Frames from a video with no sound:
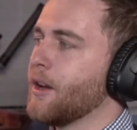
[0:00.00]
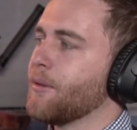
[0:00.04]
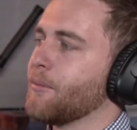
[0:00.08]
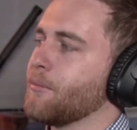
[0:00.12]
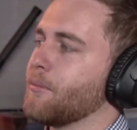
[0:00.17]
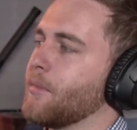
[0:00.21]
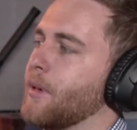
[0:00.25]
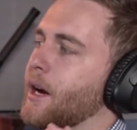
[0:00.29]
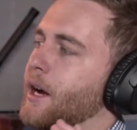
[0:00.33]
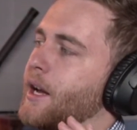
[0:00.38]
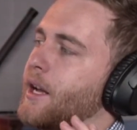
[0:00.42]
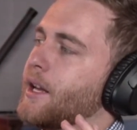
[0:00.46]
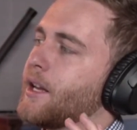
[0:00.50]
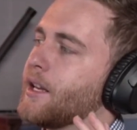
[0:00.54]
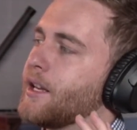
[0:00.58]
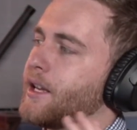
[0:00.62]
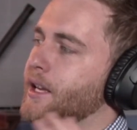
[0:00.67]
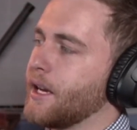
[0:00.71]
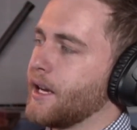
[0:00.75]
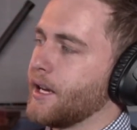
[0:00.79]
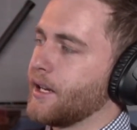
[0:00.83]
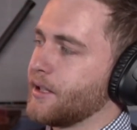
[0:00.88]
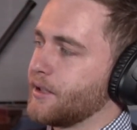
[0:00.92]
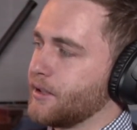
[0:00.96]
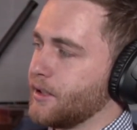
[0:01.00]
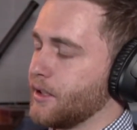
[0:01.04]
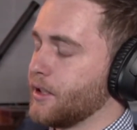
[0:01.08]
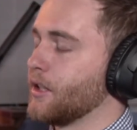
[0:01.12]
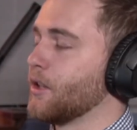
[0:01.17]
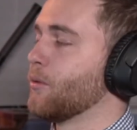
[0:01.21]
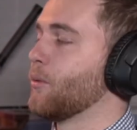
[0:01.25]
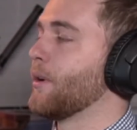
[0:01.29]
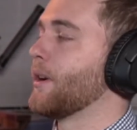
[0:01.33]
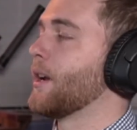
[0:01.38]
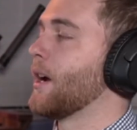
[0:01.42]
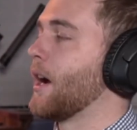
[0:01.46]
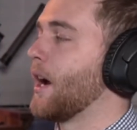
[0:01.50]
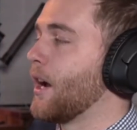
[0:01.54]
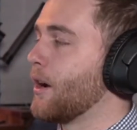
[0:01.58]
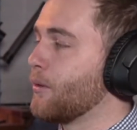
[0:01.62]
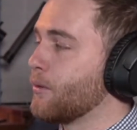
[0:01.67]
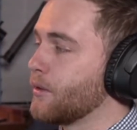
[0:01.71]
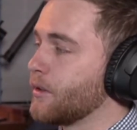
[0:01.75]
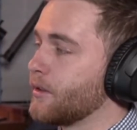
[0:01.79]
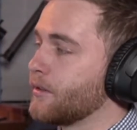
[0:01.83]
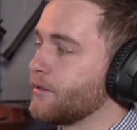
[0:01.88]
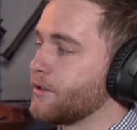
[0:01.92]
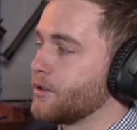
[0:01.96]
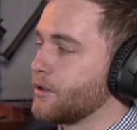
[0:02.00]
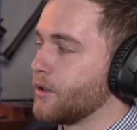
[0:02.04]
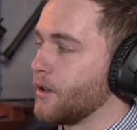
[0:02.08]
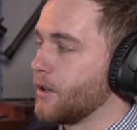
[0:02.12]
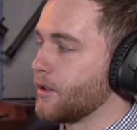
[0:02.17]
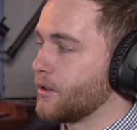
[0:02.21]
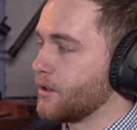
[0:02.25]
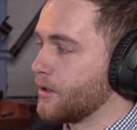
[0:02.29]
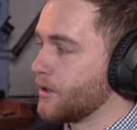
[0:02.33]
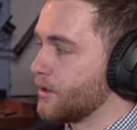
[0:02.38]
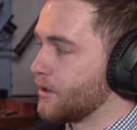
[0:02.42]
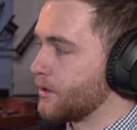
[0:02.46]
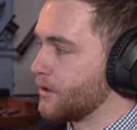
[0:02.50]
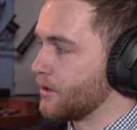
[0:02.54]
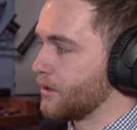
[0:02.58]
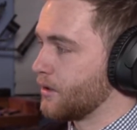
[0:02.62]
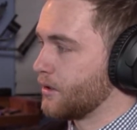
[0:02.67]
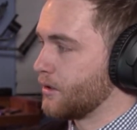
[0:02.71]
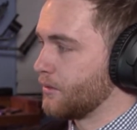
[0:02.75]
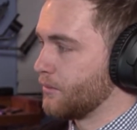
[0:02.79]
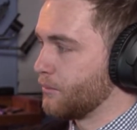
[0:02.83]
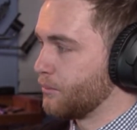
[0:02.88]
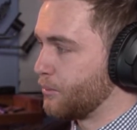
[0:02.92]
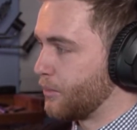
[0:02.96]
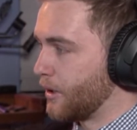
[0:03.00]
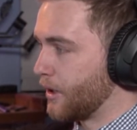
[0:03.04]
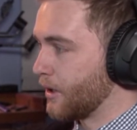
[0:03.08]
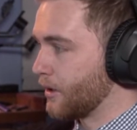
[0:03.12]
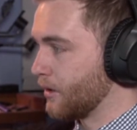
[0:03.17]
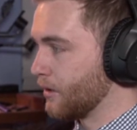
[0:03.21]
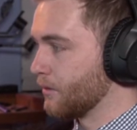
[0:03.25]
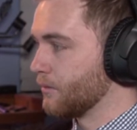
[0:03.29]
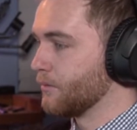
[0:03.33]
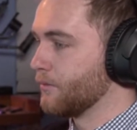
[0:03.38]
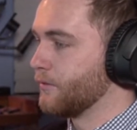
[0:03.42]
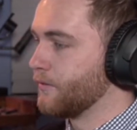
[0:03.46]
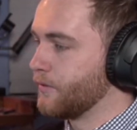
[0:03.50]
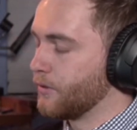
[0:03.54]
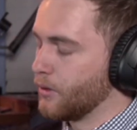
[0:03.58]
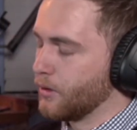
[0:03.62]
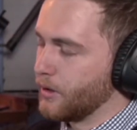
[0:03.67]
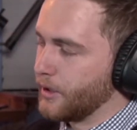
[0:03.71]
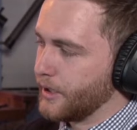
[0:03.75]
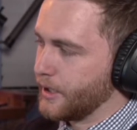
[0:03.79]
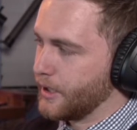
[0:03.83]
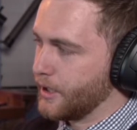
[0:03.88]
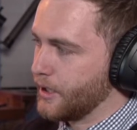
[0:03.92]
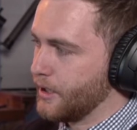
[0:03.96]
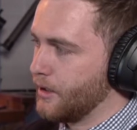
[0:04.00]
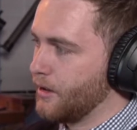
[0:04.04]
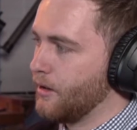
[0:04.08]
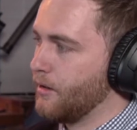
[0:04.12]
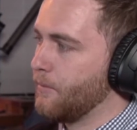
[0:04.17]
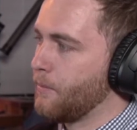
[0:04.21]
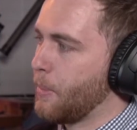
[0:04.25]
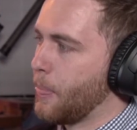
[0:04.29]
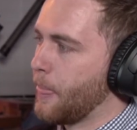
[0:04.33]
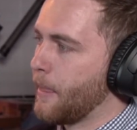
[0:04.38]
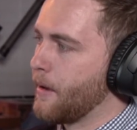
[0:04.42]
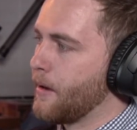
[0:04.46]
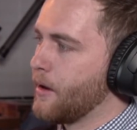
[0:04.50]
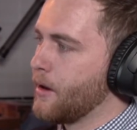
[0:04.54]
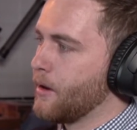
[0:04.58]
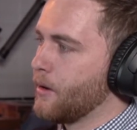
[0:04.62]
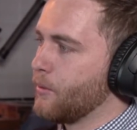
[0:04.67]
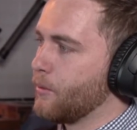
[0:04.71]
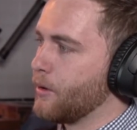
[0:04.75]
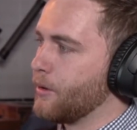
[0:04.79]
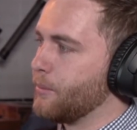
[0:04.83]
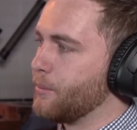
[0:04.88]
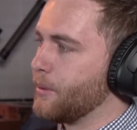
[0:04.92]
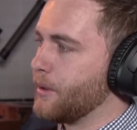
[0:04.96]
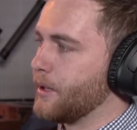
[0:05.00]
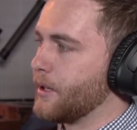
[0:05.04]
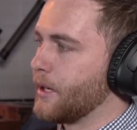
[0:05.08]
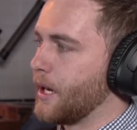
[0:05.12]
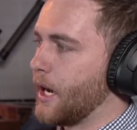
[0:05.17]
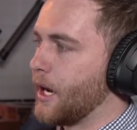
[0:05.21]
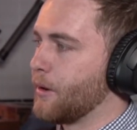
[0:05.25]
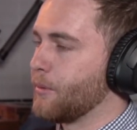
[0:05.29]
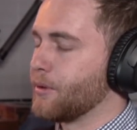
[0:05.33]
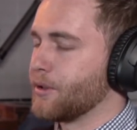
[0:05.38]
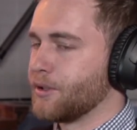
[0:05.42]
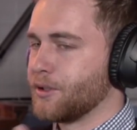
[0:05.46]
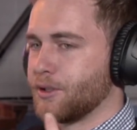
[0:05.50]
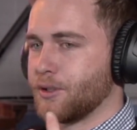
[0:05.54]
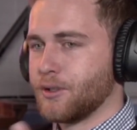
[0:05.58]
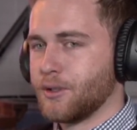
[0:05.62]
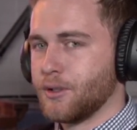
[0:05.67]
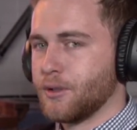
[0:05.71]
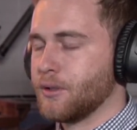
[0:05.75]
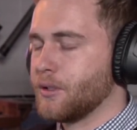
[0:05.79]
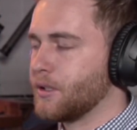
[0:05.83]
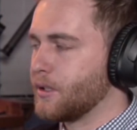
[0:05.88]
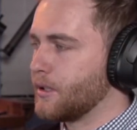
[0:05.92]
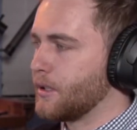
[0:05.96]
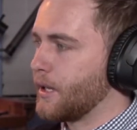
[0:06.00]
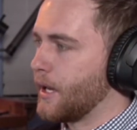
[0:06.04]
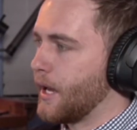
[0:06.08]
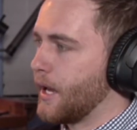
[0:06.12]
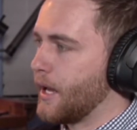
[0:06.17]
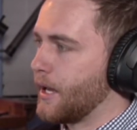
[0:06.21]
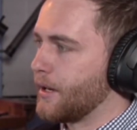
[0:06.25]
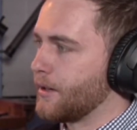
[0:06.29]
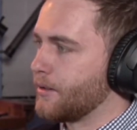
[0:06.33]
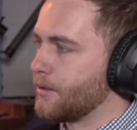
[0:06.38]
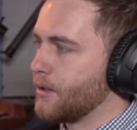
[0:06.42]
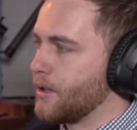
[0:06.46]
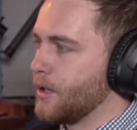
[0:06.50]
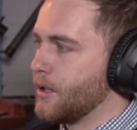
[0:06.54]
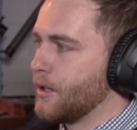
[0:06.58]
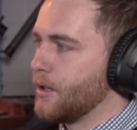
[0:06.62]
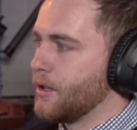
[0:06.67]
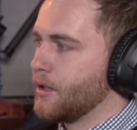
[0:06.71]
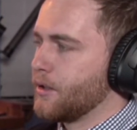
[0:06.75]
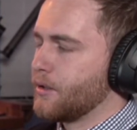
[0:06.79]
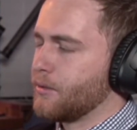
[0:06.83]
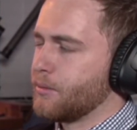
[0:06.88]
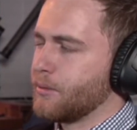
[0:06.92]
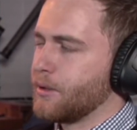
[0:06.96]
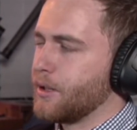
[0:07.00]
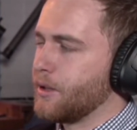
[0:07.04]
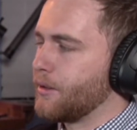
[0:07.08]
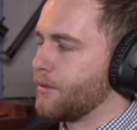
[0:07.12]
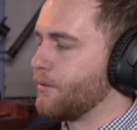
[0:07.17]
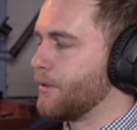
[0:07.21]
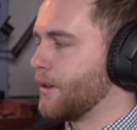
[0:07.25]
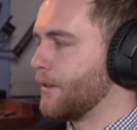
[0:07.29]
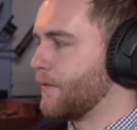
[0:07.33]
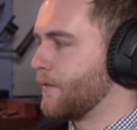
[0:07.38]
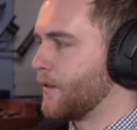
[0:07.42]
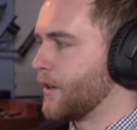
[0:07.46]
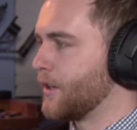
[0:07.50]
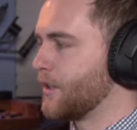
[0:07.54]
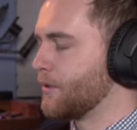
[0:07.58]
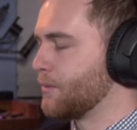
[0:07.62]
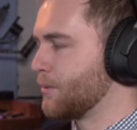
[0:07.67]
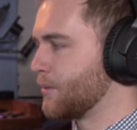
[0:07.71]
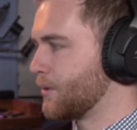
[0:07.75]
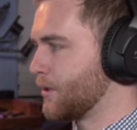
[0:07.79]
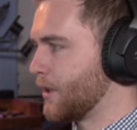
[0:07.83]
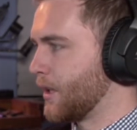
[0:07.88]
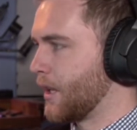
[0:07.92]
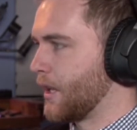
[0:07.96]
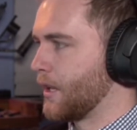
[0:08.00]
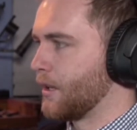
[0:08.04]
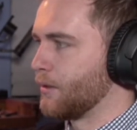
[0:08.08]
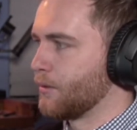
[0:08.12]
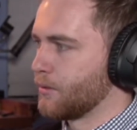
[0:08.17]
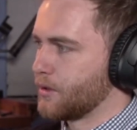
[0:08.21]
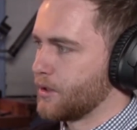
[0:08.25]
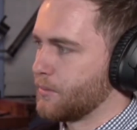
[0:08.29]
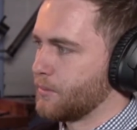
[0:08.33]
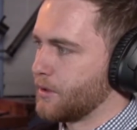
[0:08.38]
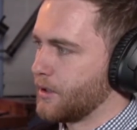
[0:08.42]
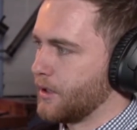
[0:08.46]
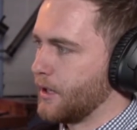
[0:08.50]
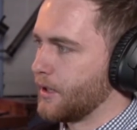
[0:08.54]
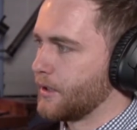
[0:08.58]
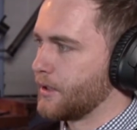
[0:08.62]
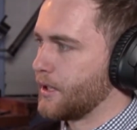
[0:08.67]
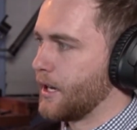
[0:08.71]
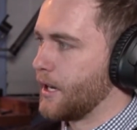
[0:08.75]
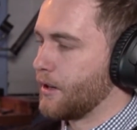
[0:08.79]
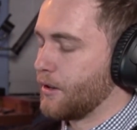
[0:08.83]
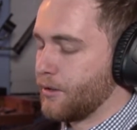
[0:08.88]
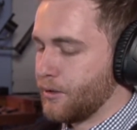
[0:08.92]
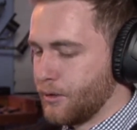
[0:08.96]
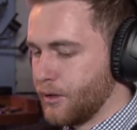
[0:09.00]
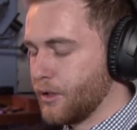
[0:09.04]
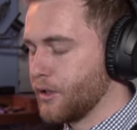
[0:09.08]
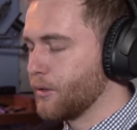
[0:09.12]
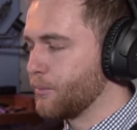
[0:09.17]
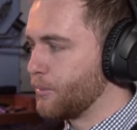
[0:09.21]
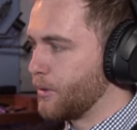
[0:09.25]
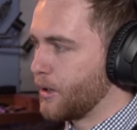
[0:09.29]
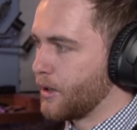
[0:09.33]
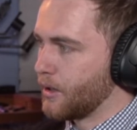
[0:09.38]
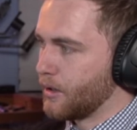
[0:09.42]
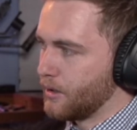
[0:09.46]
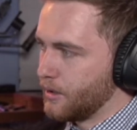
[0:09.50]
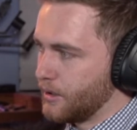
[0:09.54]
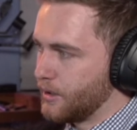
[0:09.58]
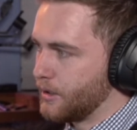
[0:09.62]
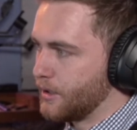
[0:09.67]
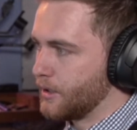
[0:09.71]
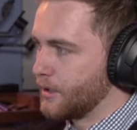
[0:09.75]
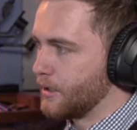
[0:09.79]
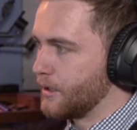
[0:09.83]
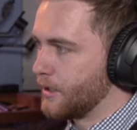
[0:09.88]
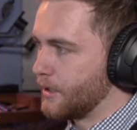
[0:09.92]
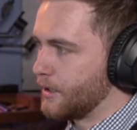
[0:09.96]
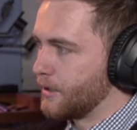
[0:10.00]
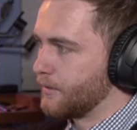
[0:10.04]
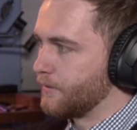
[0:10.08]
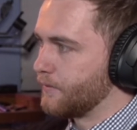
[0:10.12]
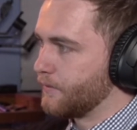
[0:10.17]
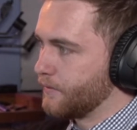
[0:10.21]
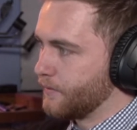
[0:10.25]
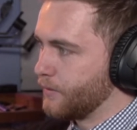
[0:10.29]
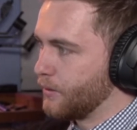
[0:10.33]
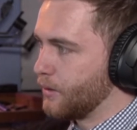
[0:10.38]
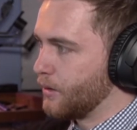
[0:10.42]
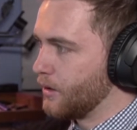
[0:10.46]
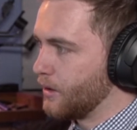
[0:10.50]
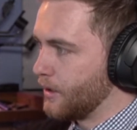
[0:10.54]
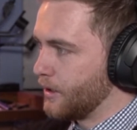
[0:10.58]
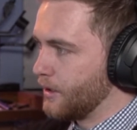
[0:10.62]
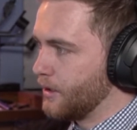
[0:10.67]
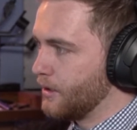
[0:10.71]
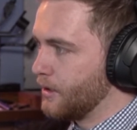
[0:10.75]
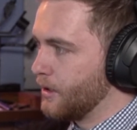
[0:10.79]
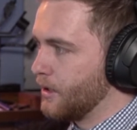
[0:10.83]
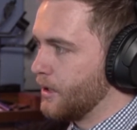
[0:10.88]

My guess, and the way I would have shot this bottle falling in, would be I would shoot it at 23 frames per second or something like that, throw the bottle in and let it fall in.